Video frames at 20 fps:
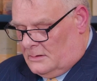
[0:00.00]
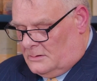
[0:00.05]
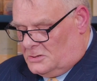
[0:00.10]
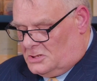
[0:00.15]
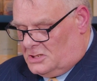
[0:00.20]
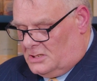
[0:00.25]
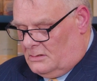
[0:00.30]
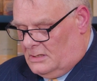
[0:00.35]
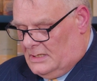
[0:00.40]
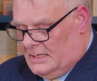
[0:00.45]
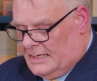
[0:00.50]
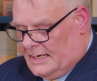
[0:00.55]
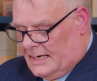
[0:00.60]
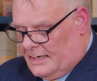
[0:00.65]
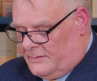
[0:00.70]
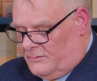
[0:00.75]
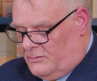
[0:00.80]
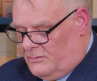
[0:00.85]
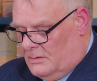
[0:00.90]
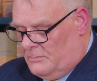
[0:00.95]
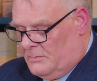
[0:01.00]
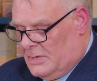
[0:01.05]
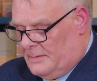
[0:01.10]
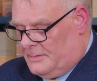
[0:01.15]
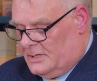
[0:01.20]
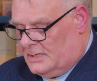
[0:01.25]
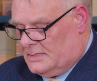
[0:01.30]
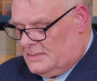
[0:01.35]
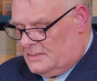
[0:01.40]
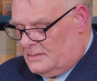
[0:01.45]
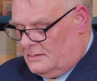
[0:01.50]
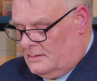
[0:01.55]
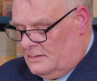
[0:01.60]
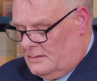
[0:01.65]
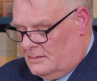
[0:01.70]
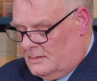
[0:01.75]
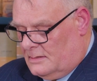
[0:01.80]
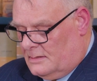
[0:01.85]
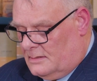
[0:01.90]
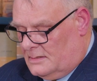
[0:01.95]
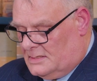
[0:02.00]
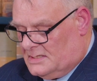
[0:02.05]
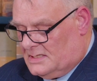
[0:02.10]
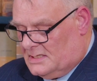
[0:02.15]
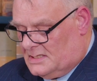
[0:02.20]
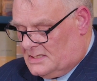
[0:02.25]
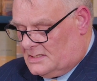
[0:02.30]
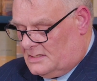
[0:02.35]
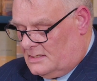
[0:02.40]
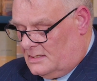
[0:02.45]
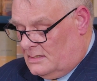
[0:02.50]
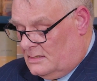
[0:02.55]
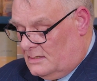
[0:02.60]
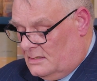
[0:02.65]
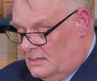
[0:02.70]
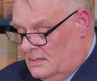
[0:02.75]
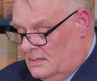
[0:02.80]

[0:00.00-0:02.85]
Julie Catherine Bevington, the sister,